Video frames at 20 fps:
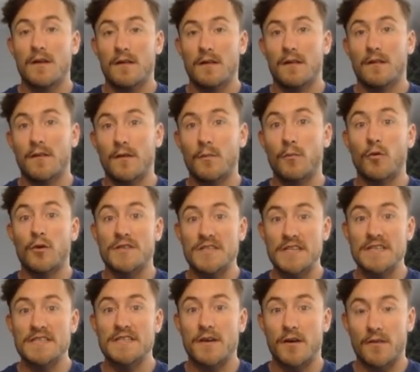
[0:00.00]
a little more
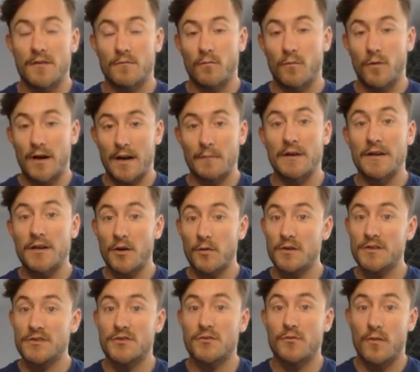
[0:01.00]
detail than what I'm going to go
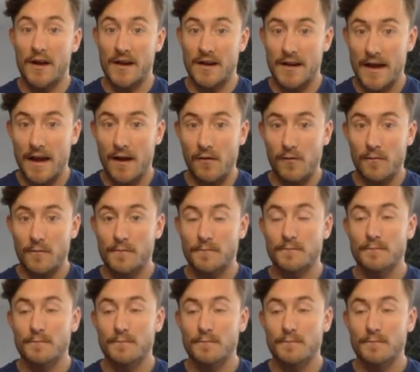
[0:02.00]
into right now.